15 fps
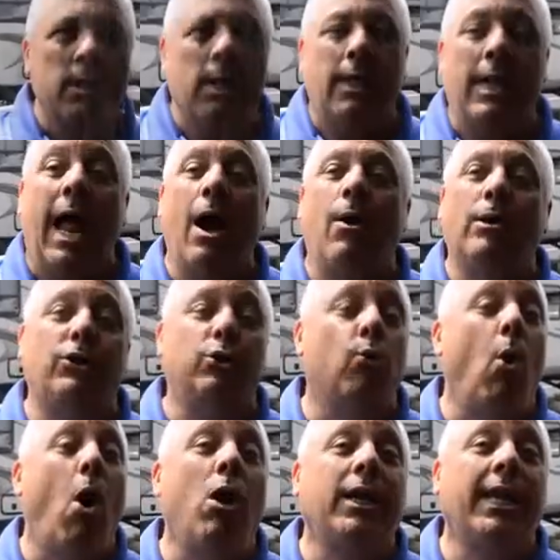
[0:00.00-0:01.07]
Now, as you
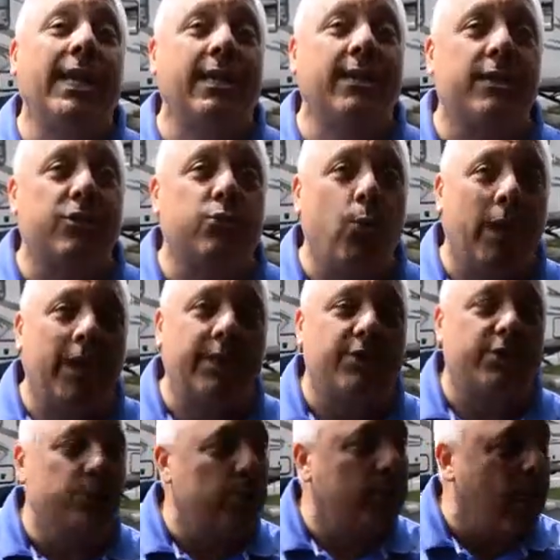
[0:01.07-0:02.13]
walk into the
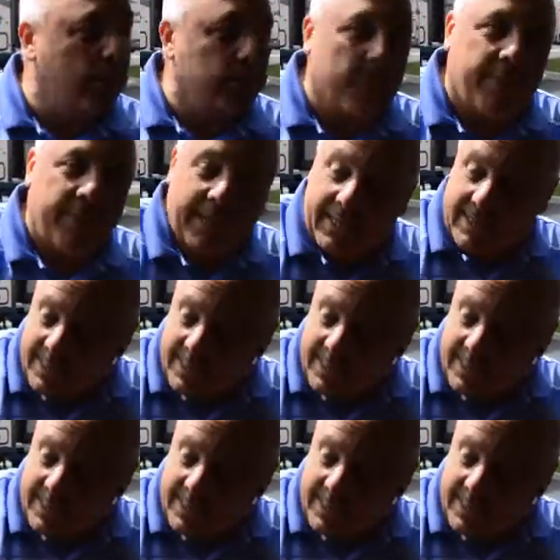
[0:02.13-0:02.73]
22, couple of things